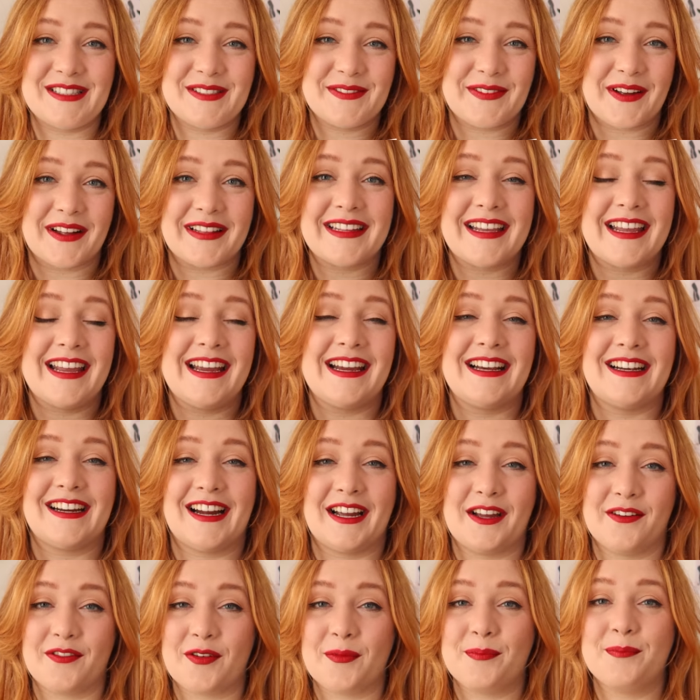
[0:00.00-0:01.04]
It's finally here.
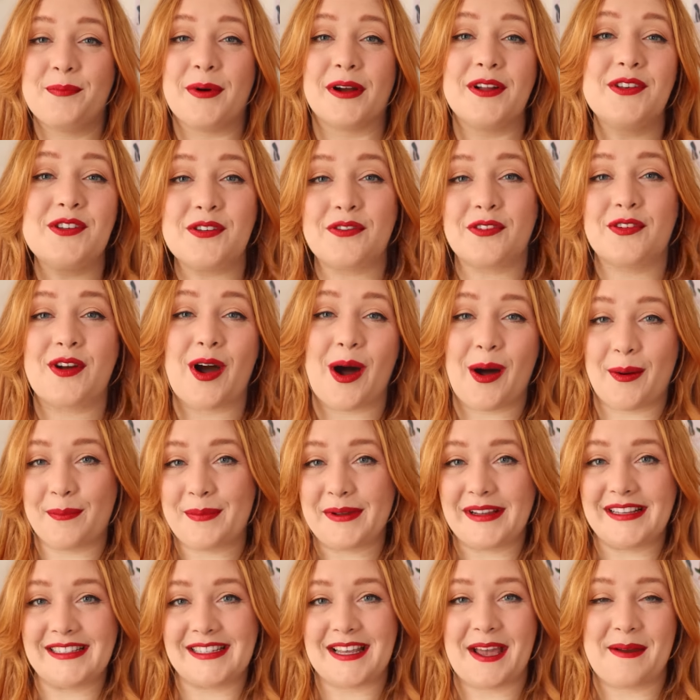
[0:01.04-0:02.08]
I have a bunch of
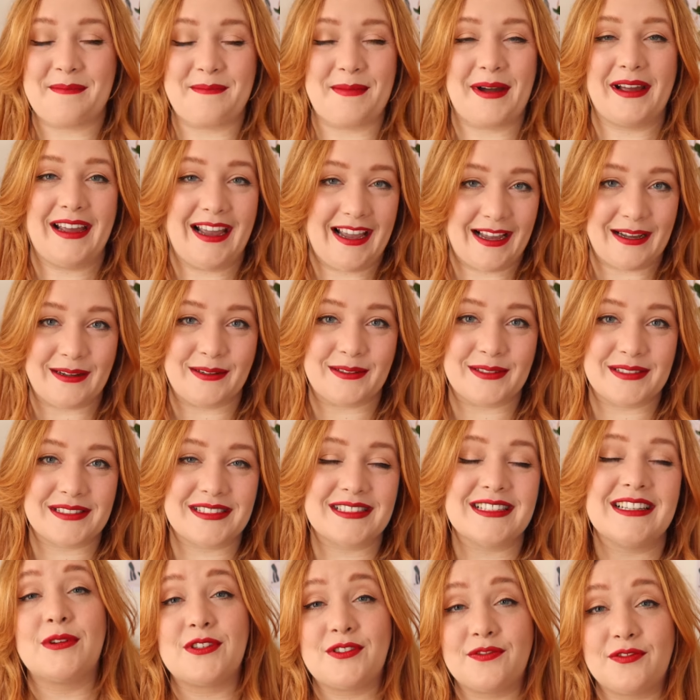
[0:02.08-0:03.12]
copies at my house,
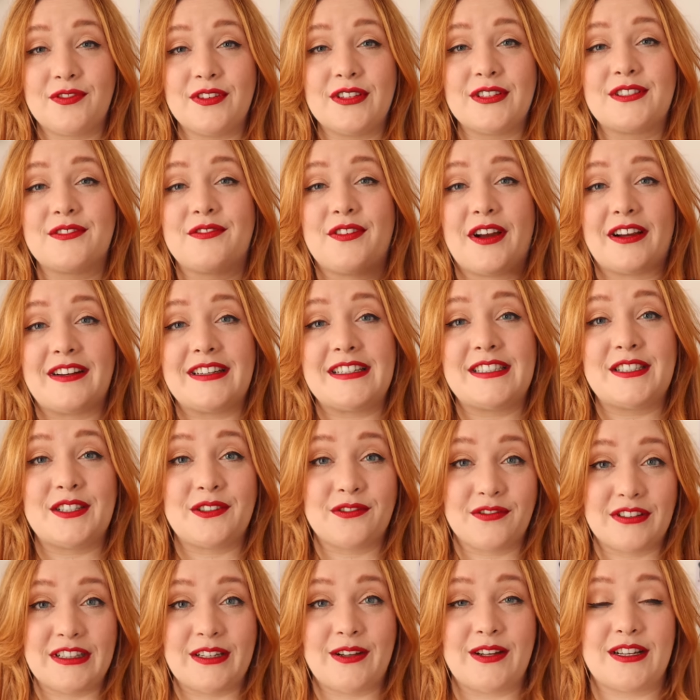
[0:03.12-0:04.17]
which feels very
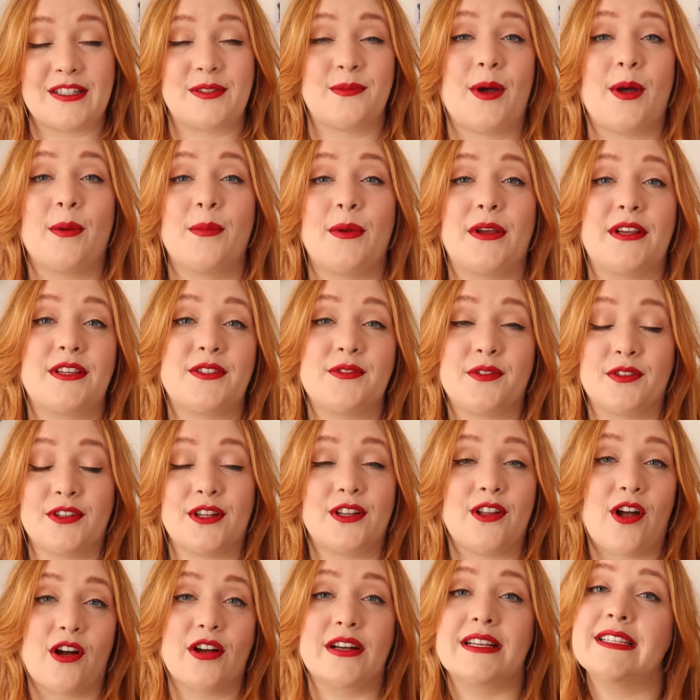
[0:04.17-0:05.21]
surreal as well, because for the
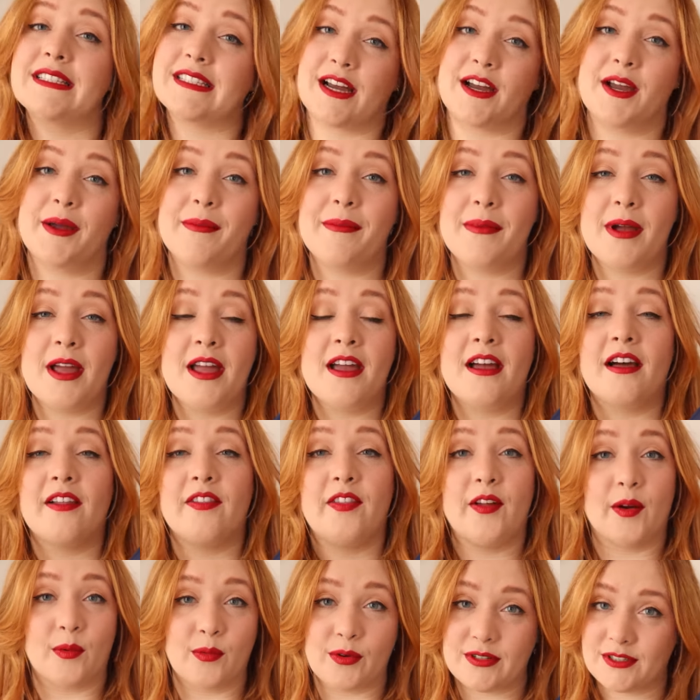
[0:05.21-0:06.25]
longest time,
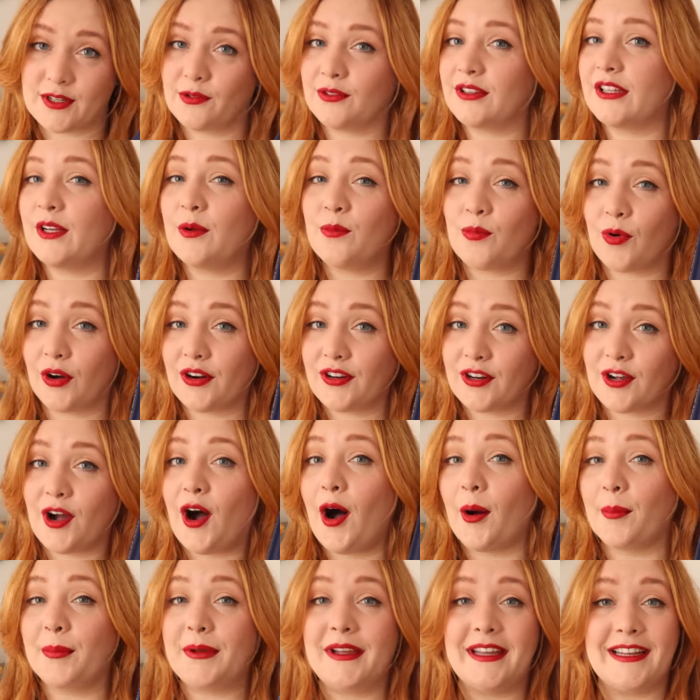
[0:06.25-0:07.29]
there was only one
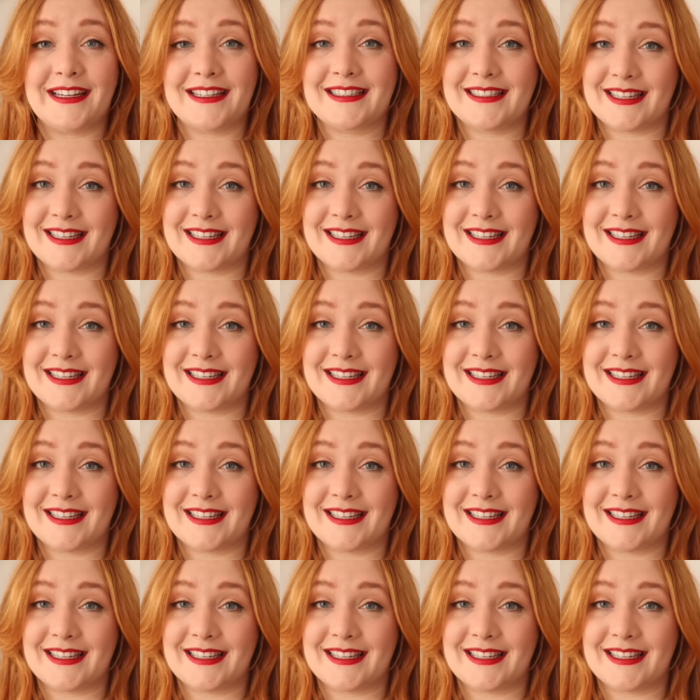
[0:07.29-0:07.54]
copy in